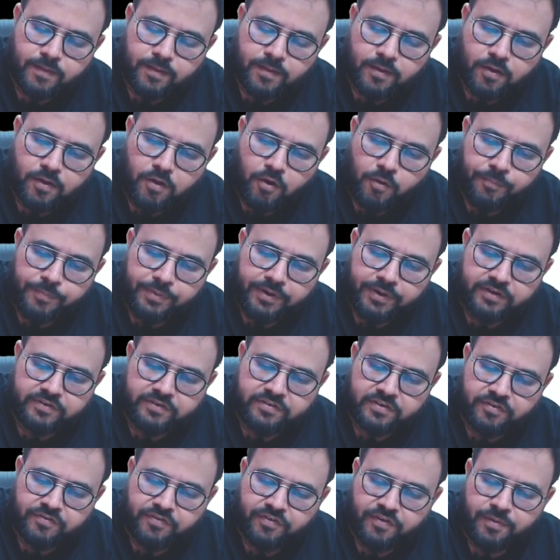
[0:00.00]

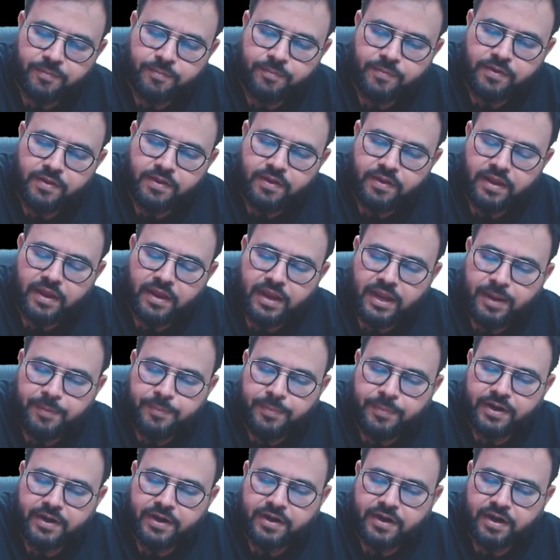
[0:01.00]
Competition from
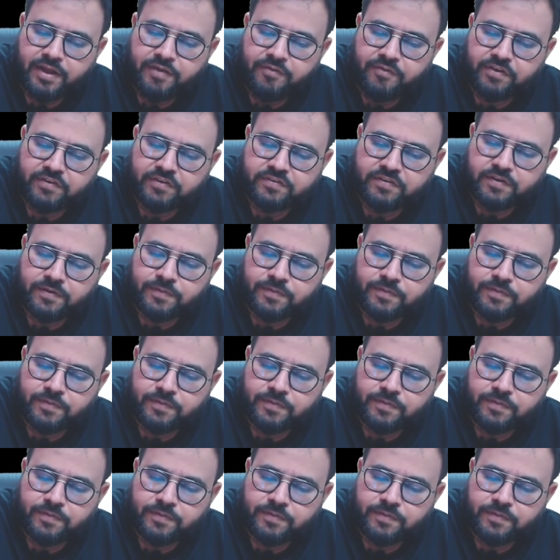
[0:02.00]
immediate rivals.